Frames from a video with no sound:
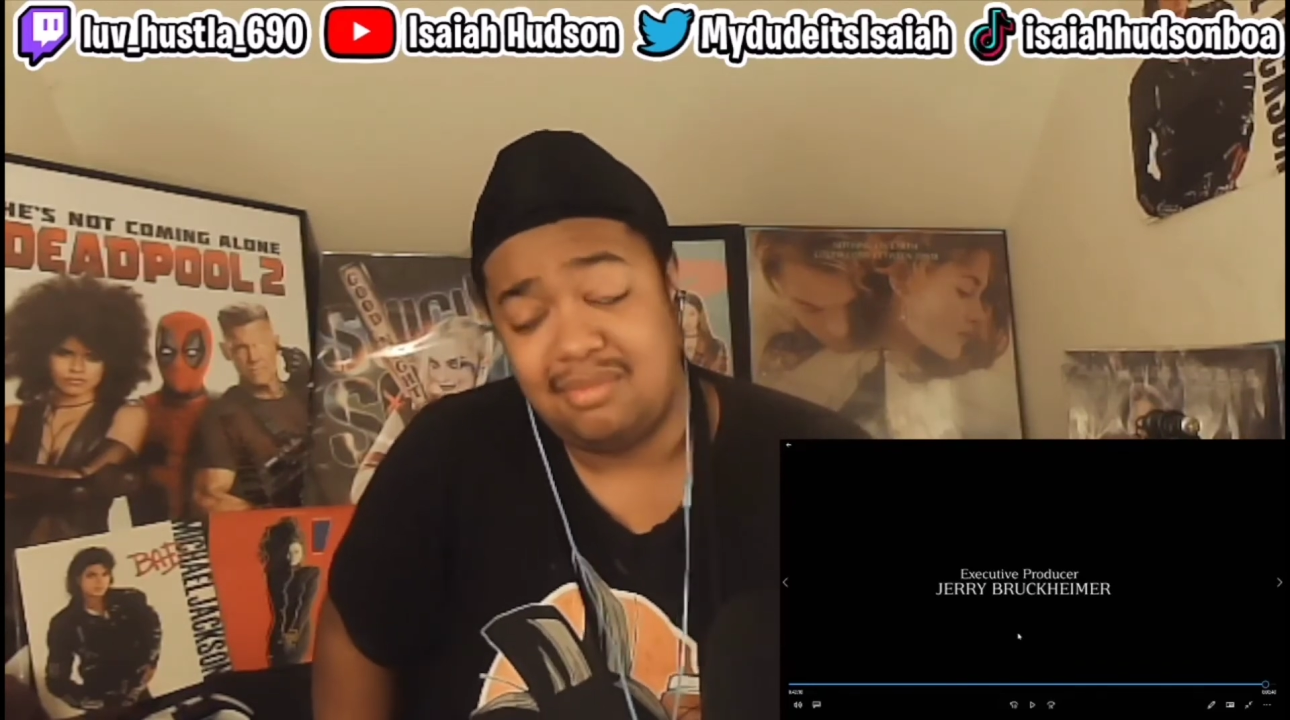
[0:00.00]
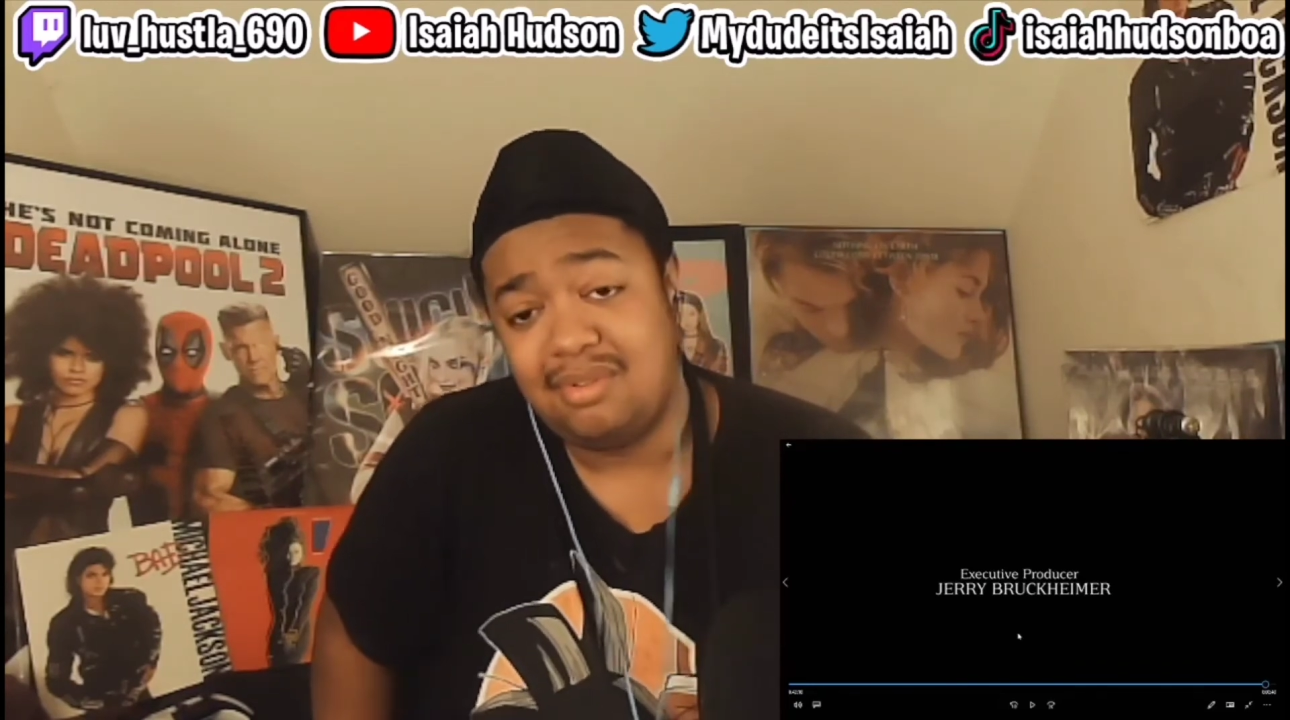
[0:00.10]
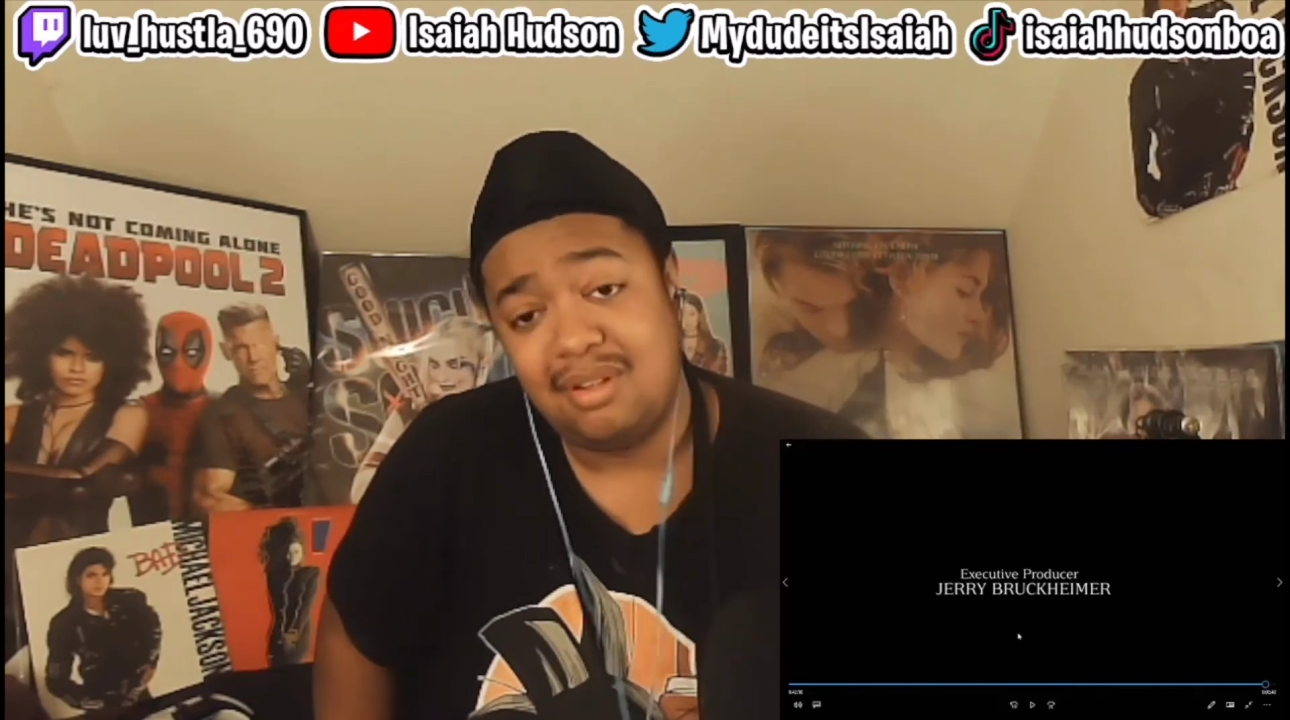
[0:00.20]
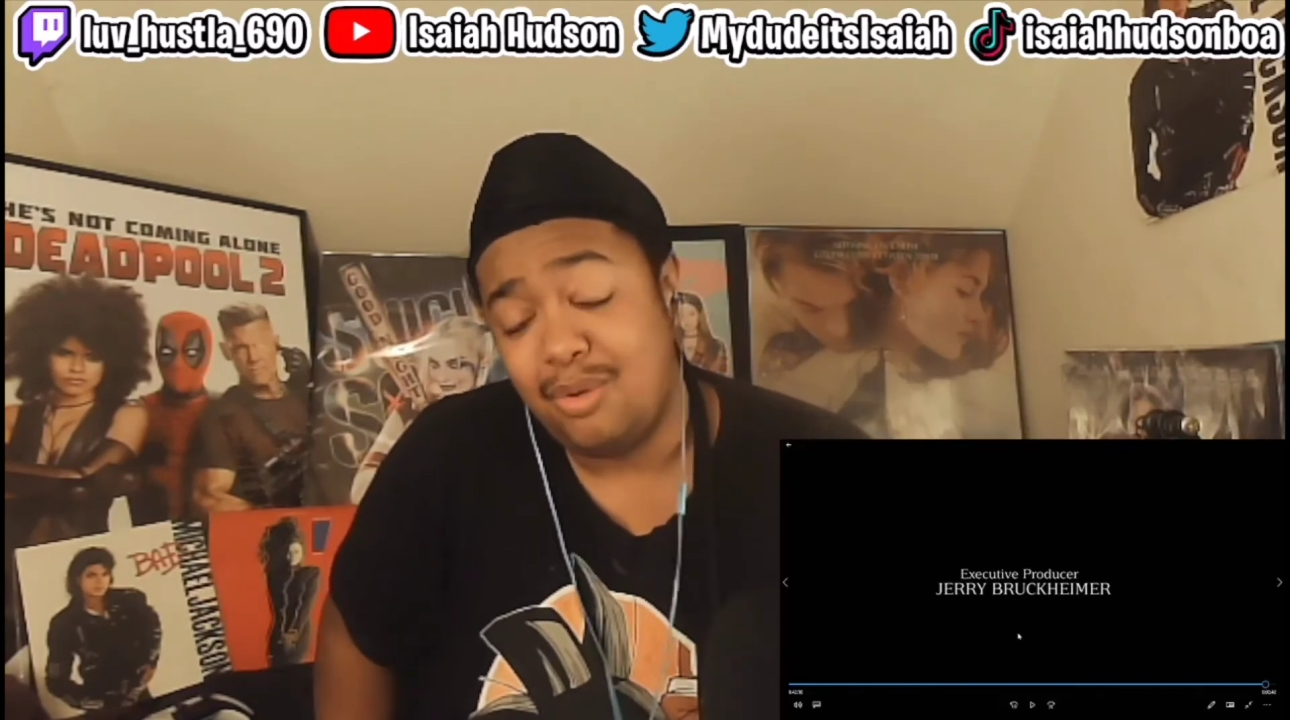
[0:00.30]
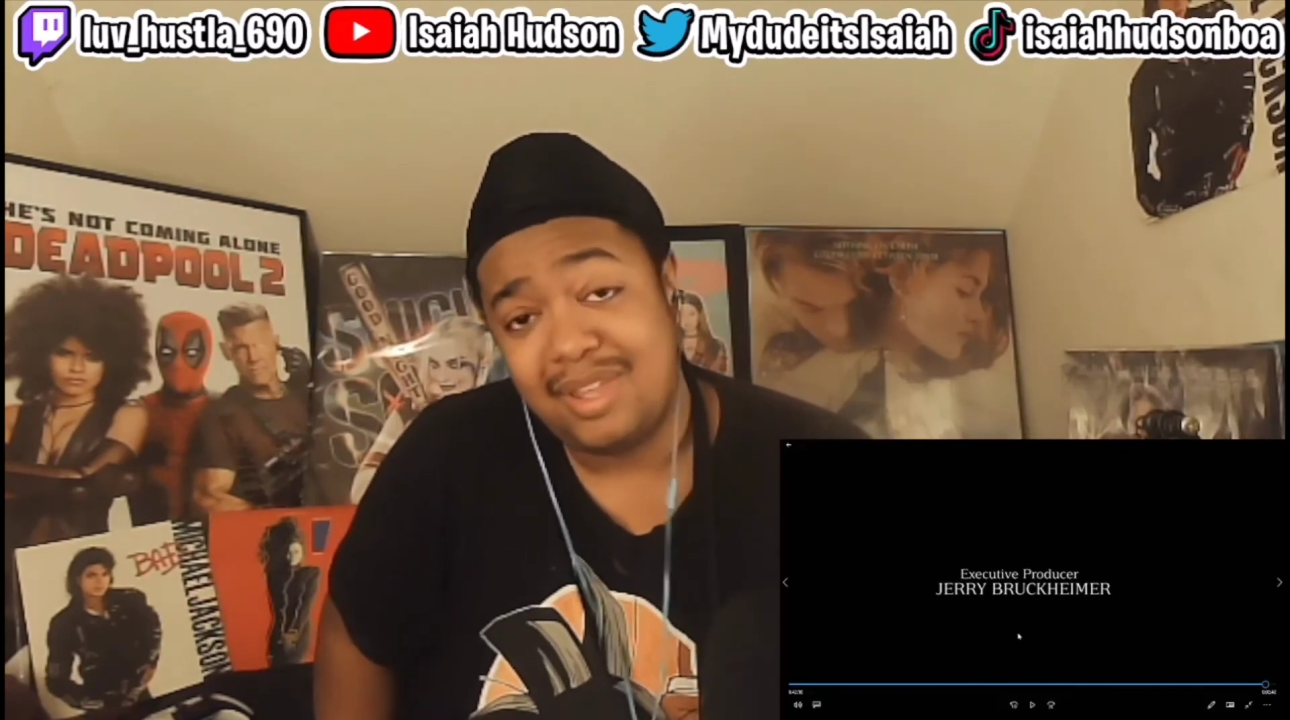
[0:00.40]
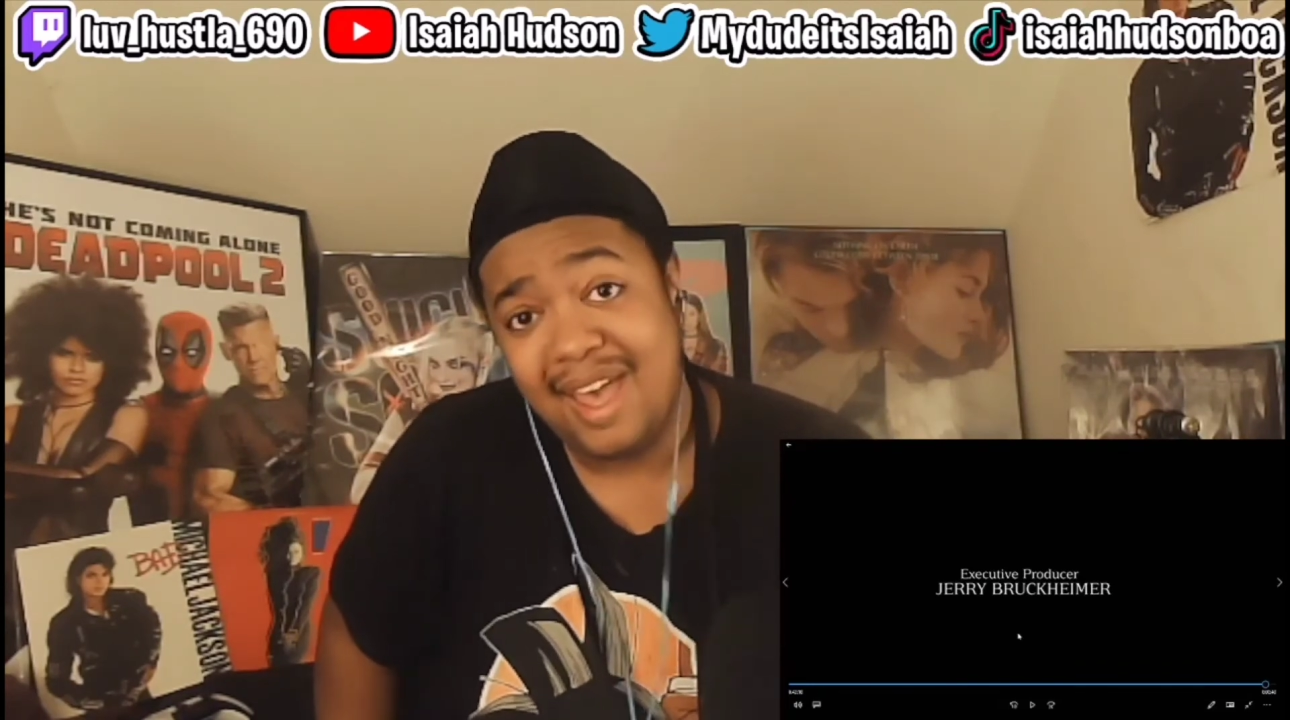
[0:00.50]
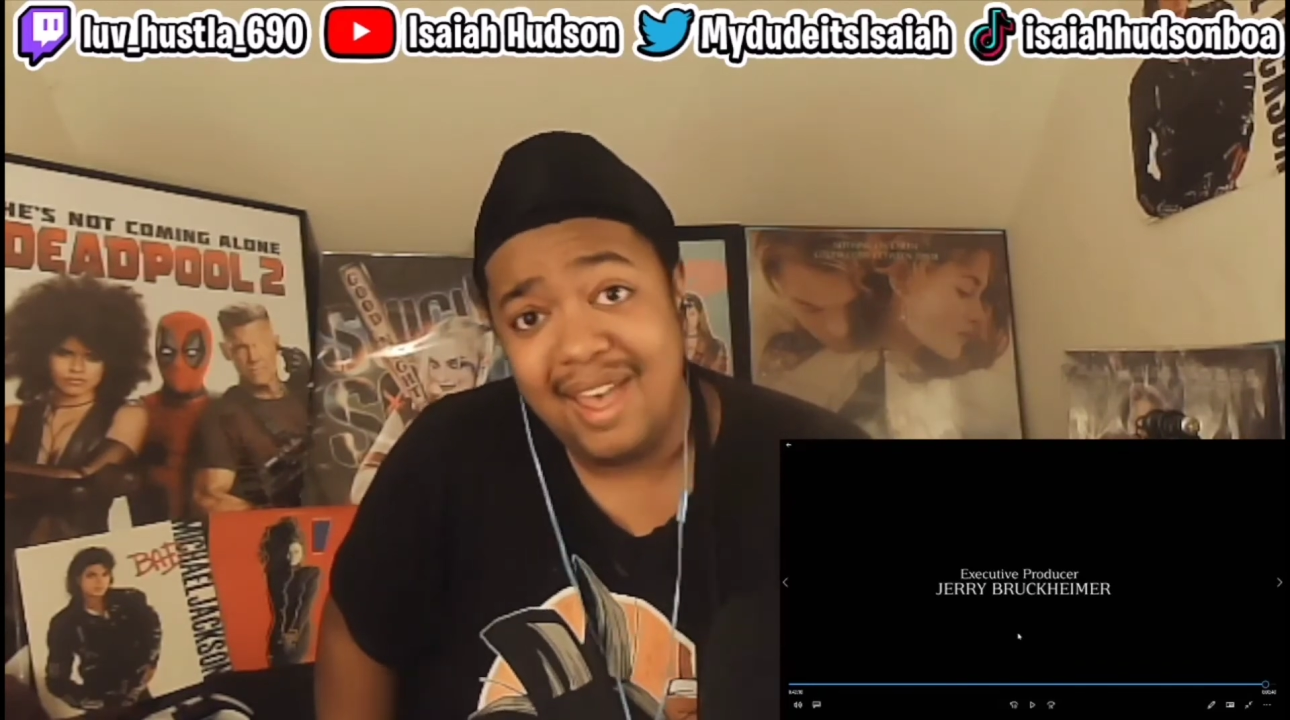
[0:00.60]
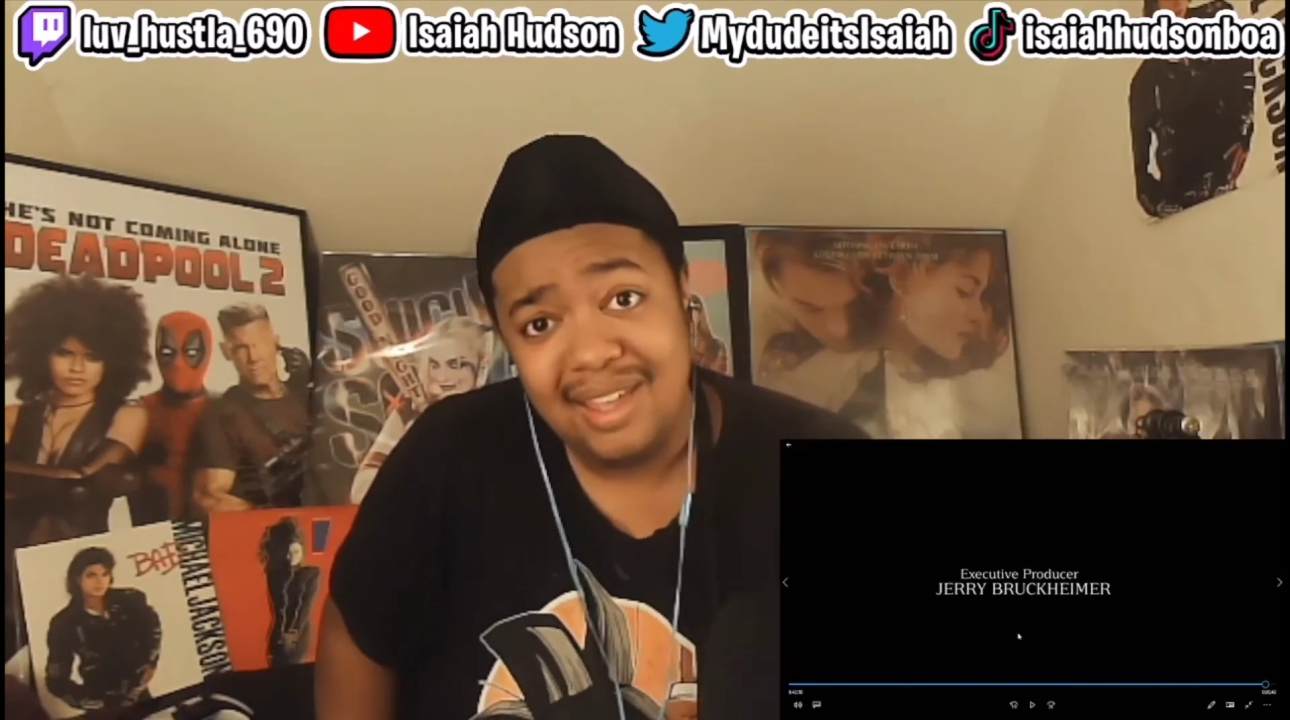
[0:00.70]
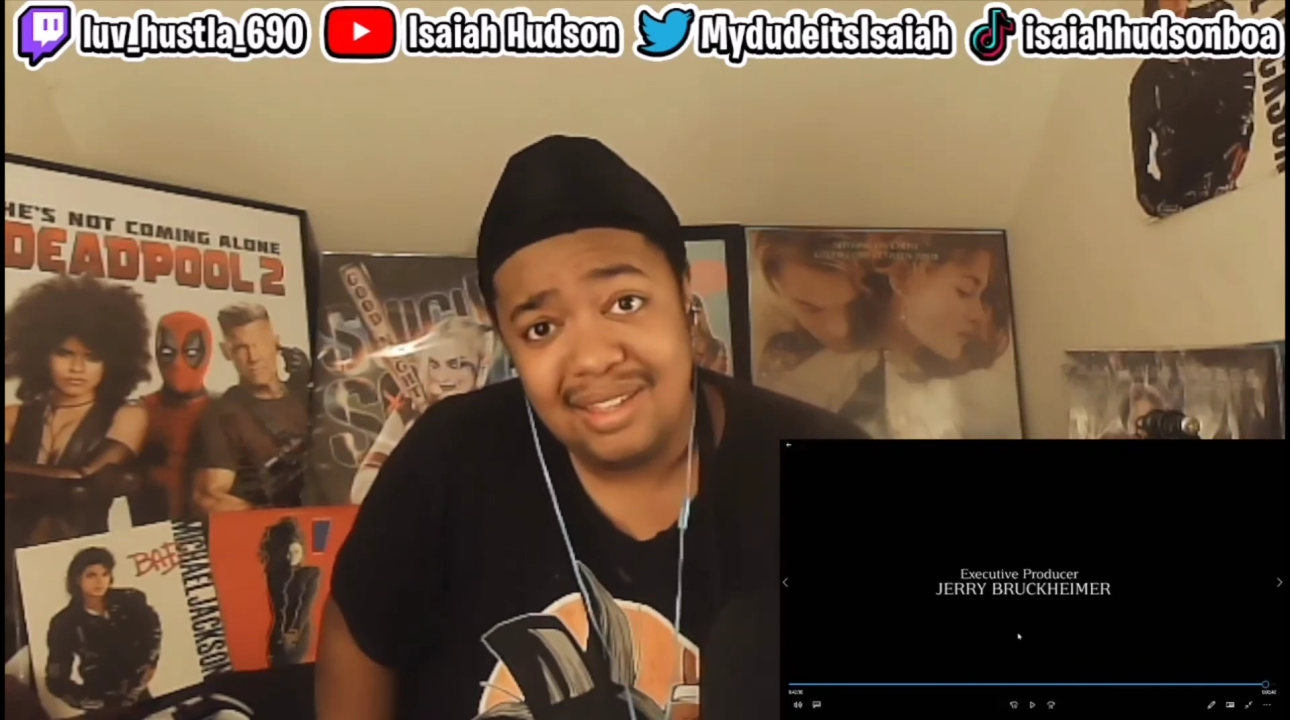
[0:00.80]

okay.